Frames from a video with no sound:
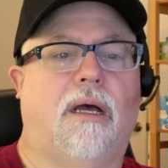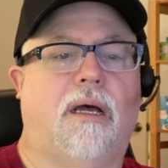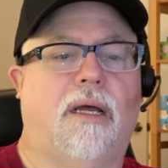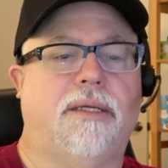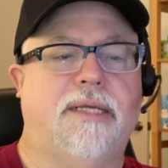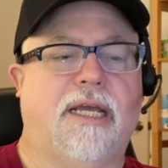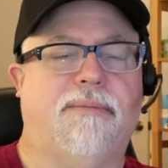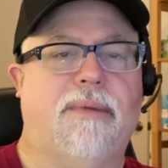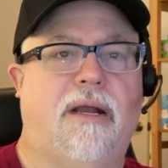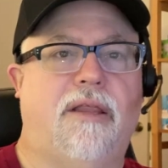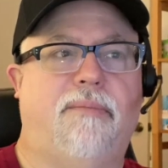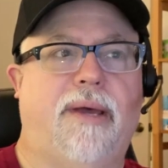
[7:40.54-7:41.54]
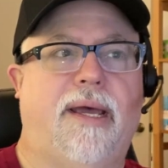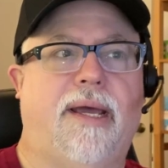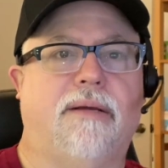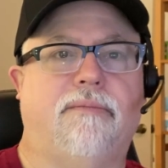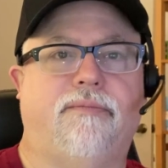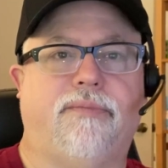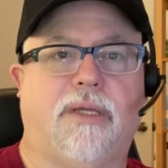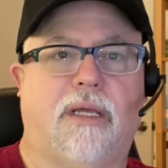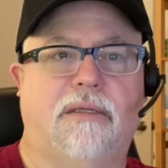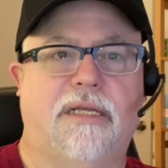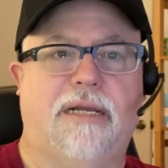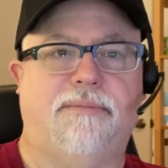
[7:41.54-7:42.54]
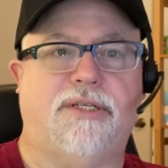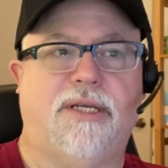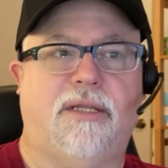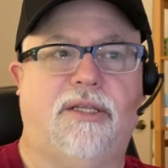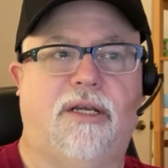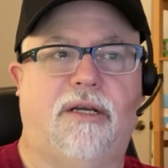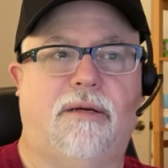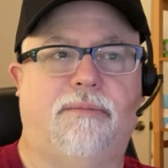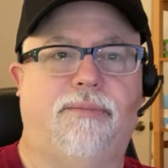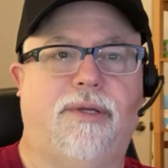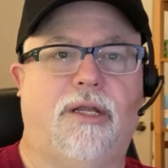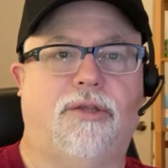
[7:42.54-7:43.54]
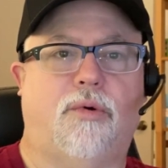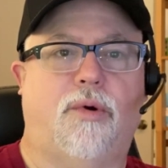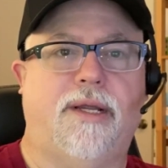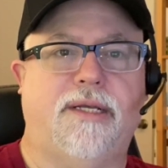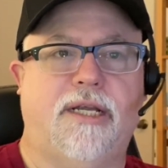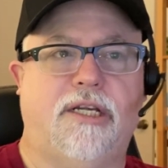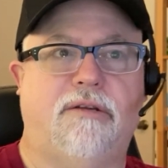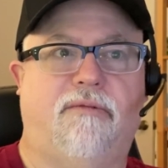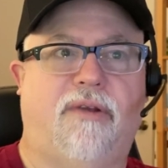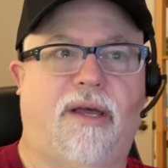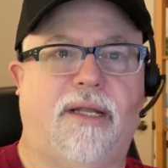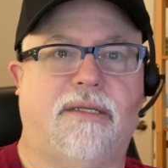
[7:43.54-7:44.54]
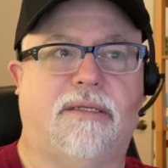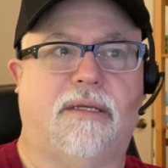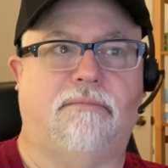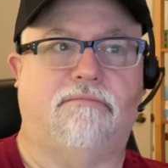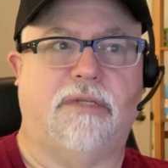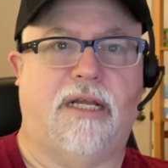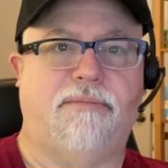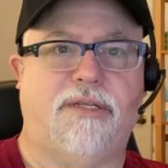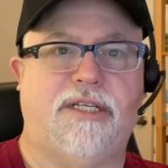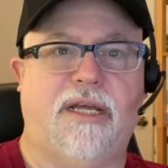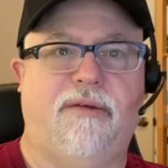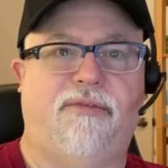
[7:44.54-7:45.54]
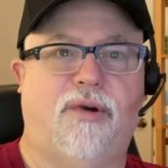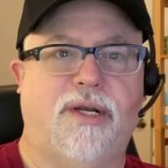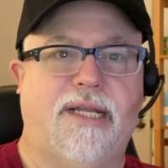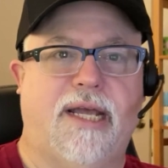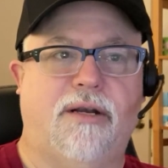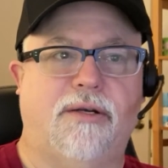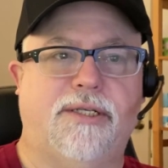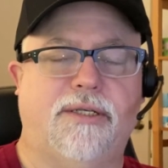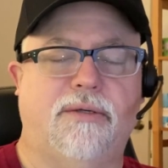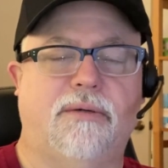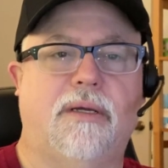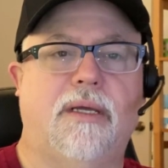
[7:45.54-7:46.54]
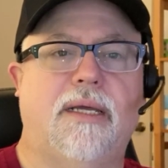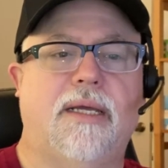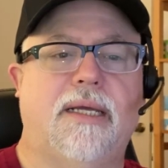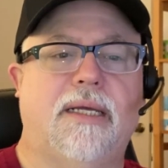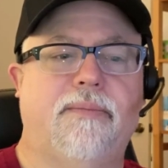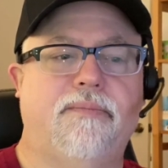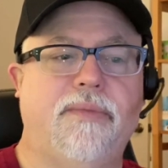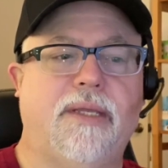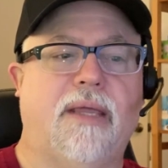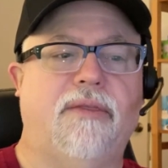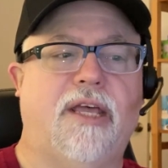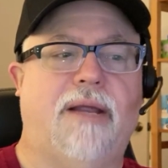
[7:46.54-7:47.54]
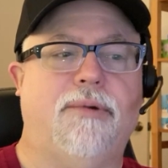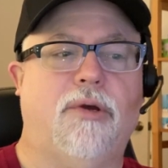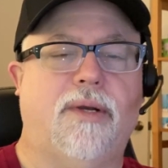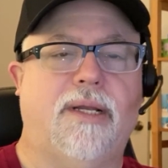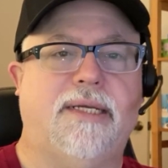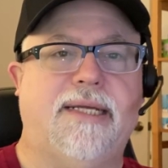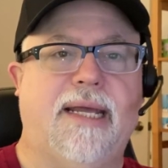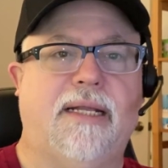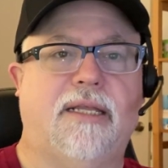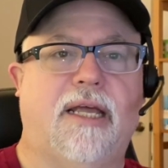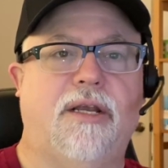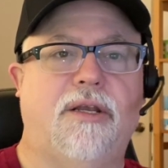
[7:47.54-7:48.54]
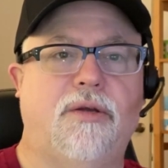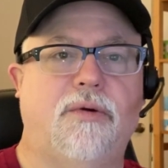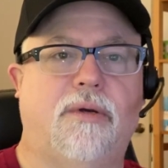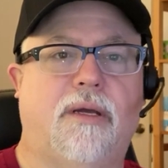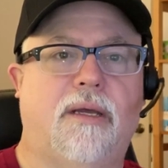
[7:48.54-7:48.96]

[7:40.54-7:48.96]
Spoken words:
Take them out of the bag, let them sit there, get the orientation flights, let them stay for a day or two, and then I'm going to take that nuke,